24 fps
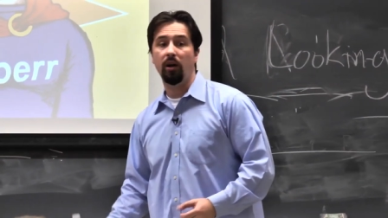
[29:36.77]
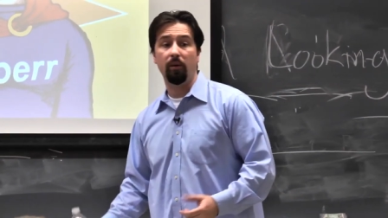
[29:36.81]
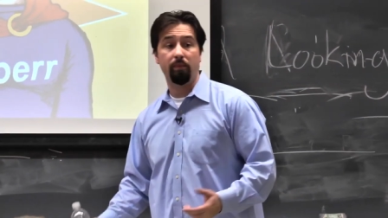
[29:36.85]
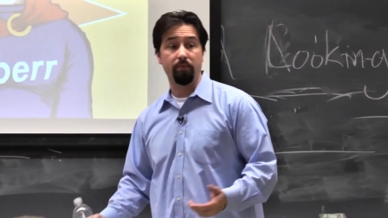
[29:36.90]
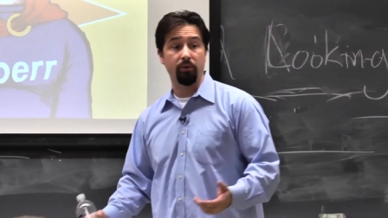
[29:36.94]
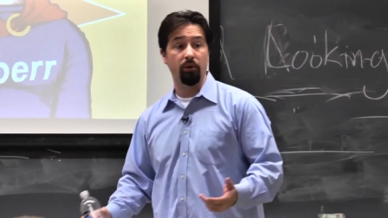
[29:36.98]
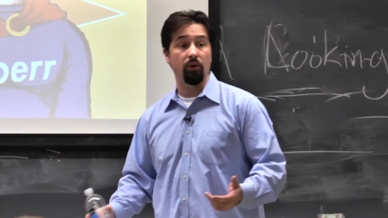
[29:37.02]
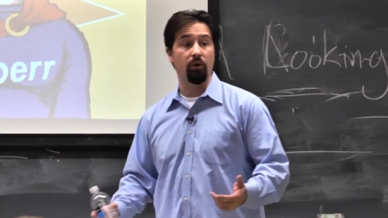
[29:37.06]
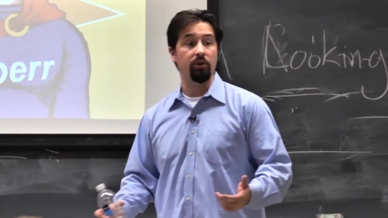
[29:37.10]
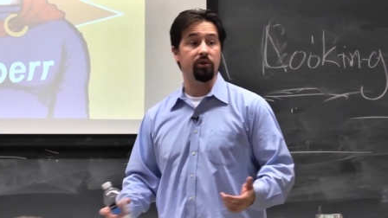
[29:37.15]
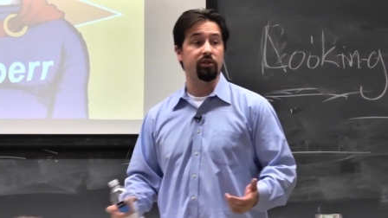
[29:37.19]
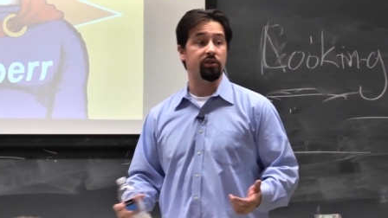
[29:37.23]

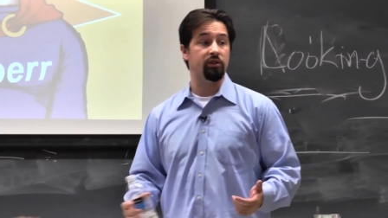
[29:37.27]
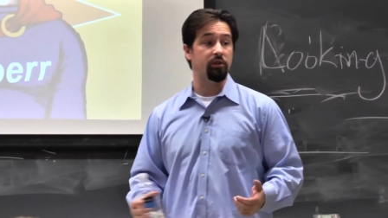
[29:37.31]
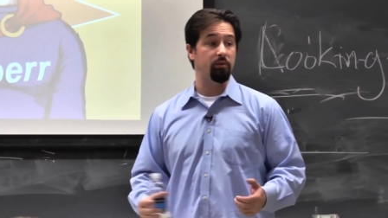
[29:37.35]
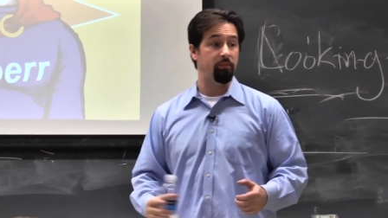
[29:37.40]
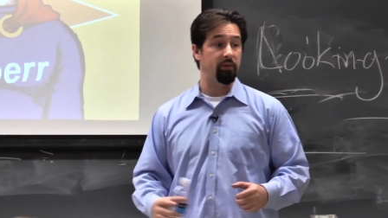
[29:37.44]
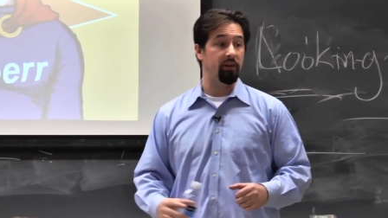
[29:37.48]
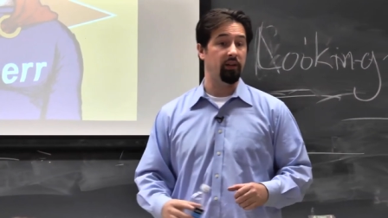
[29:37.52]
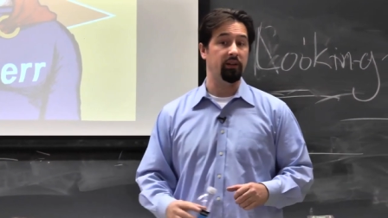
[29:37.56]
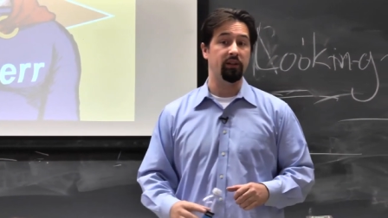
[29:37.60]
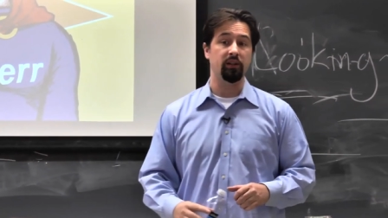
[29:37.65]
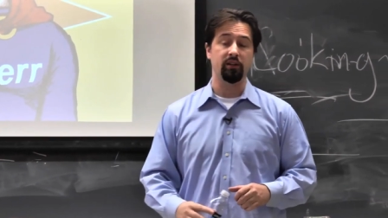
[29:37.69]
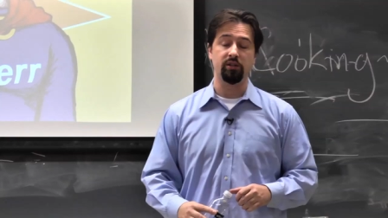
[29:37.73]
approach to
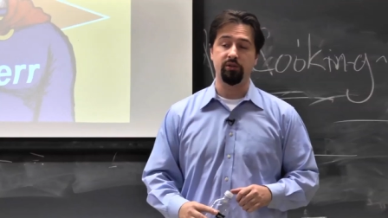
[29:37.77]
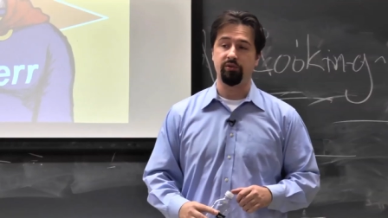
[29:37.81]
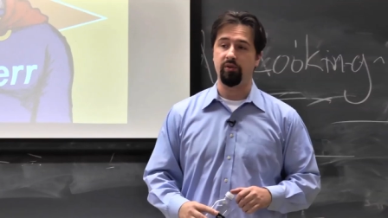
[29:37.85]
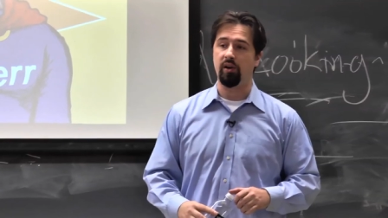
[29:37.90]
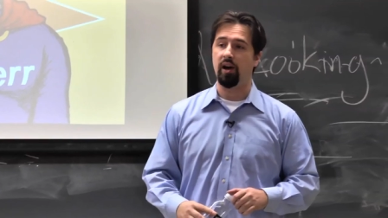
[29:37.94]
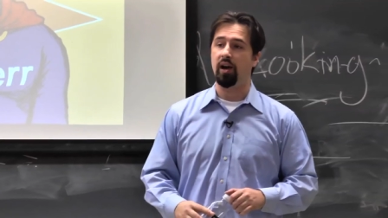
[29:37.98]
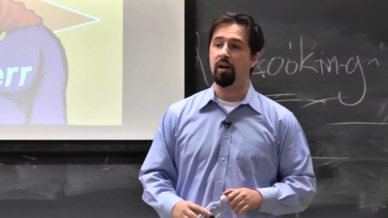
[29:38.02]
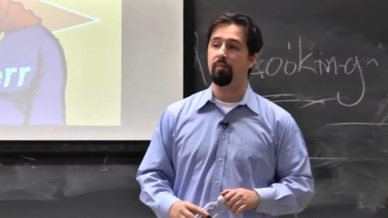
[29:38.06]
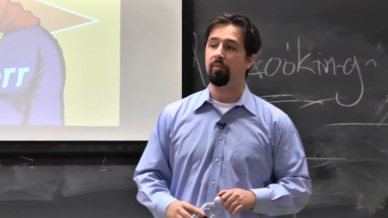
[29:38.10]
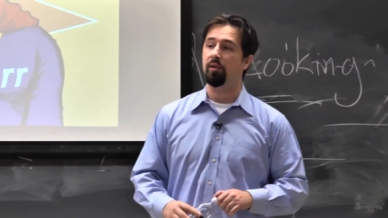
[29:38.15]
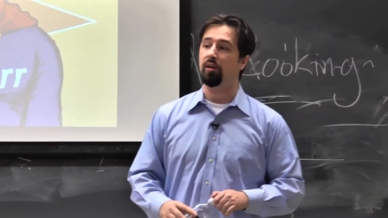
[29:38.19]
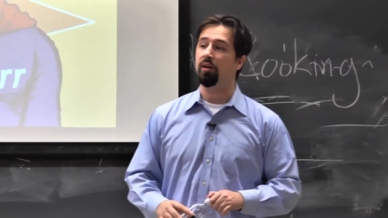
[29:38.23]
building
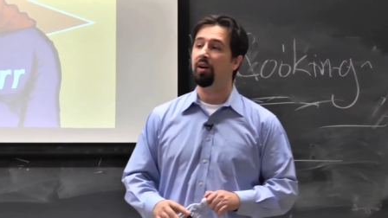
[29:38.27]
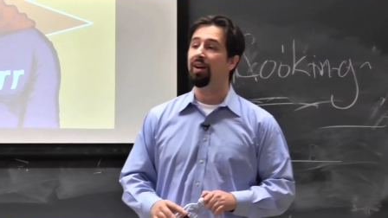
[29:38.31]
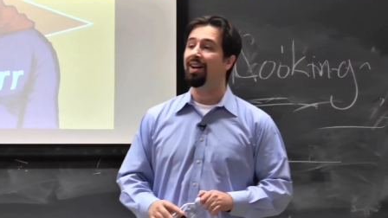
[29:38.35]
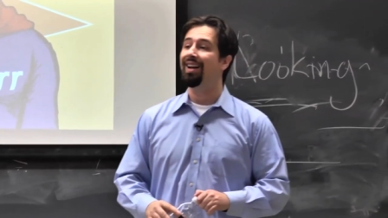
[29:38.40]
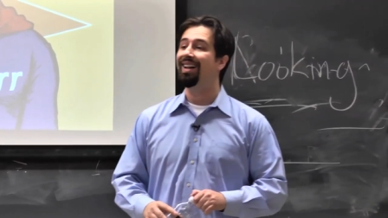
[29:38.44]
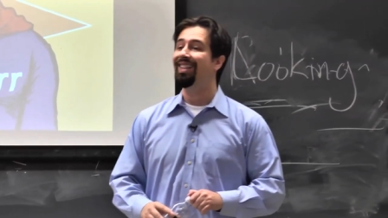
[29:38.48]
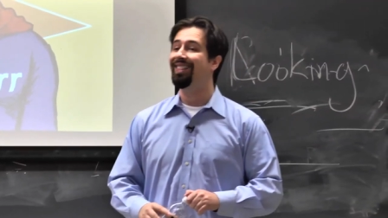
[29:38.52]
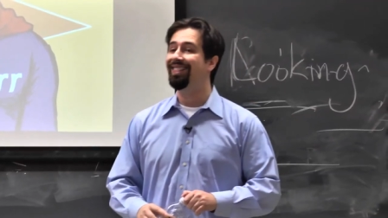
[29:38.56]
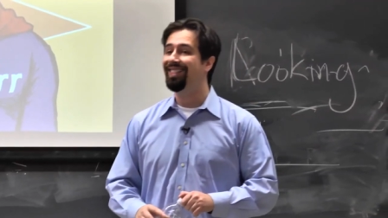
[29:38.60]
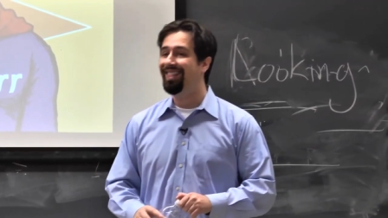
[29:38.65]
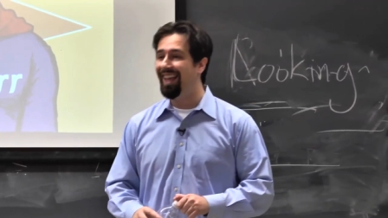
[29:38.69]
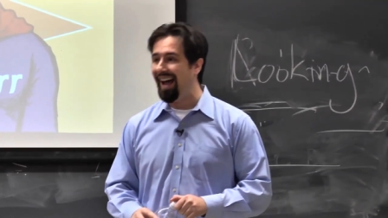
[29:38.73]
Triberr.
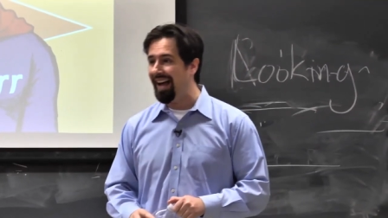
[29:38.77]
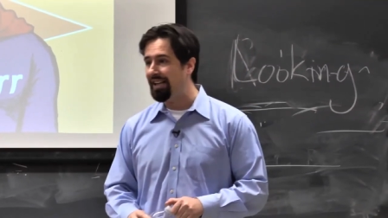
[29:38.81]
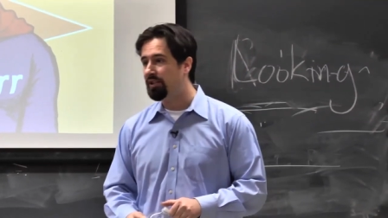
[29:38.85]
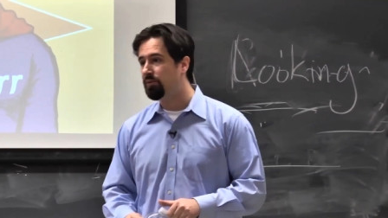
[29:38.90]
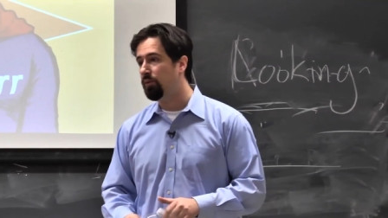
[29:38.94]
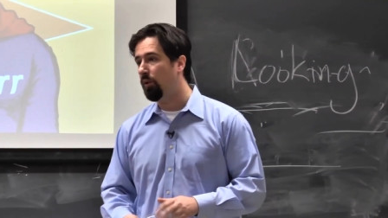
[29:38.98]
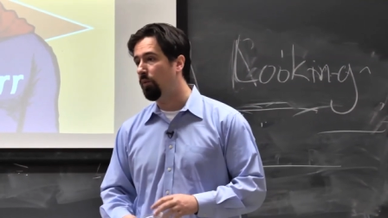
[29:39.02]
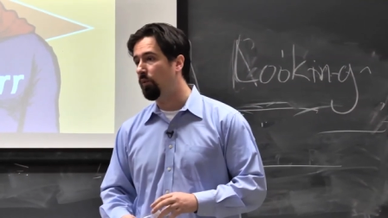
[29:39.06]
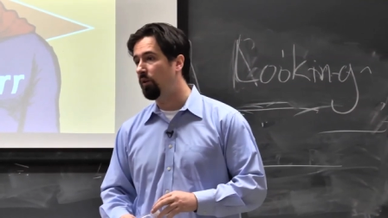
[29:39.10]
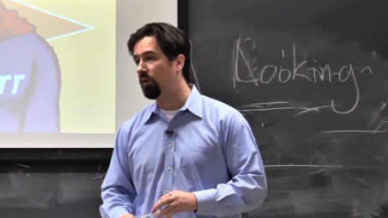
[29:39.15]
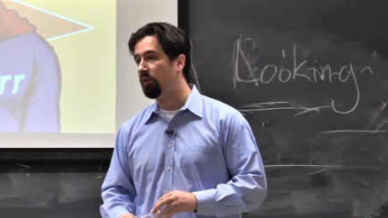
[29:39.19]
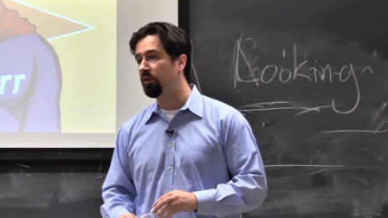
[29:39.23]
That's
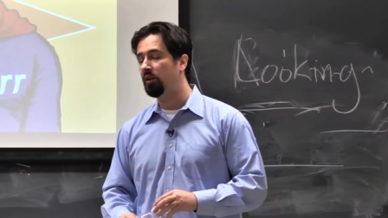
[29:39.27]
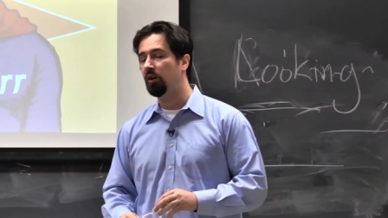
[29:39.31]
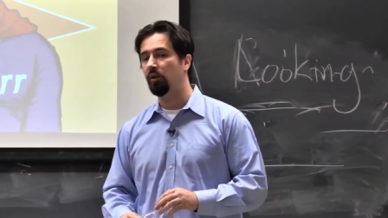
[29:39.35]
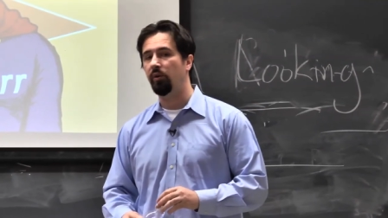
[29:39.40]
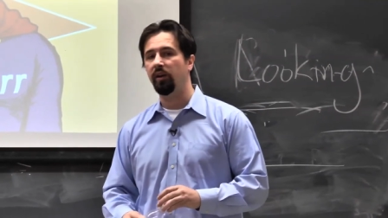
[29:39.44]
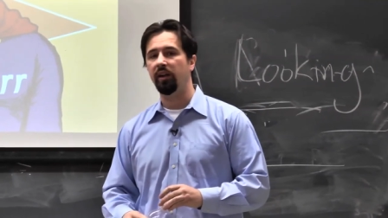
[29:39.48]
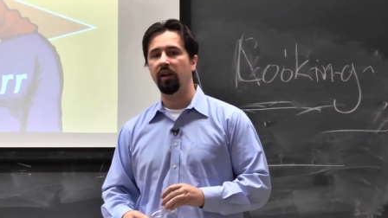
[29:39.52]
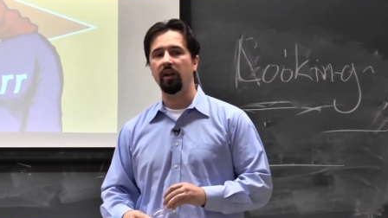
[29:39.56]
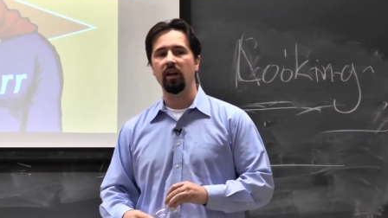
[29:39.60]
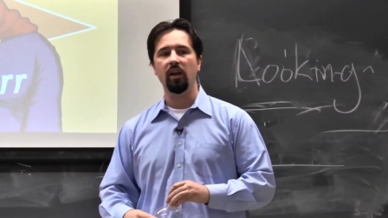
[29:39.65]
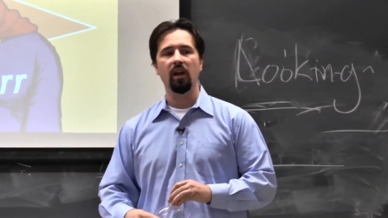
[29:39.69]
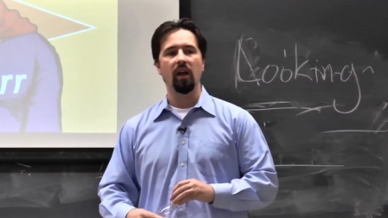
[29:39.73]
what we're
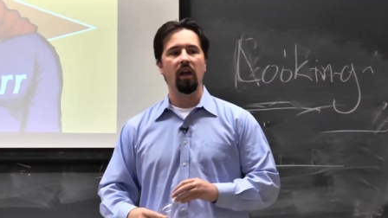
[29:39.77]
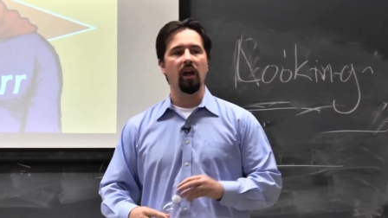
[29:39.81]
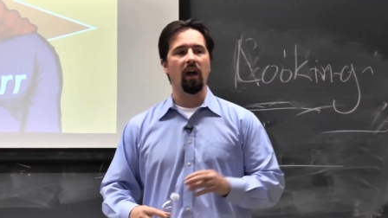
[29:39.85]
doing.